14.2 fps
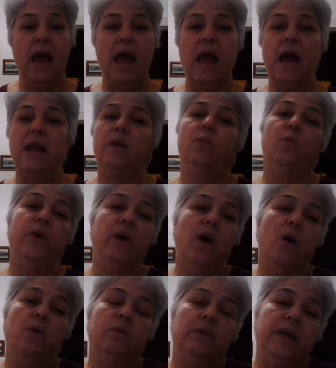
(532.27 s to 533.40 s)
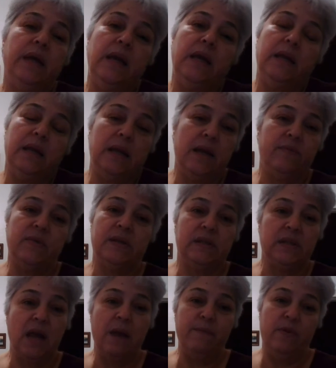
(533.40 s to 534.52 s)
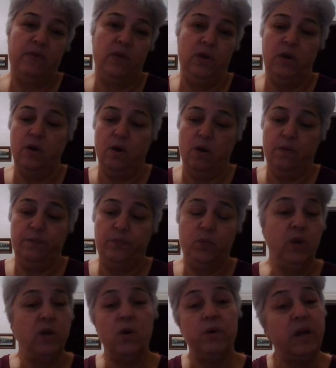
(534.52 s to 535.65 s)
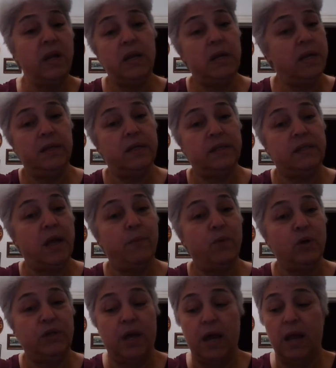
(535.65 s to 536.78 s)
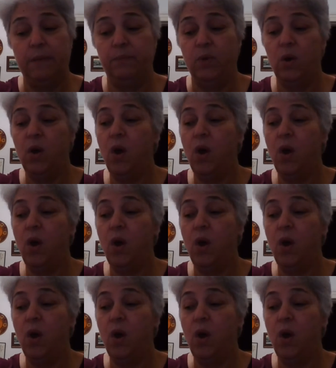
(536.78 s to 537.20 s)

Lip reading: And we only eat it at this time of the year. We don't eat it in the summertime.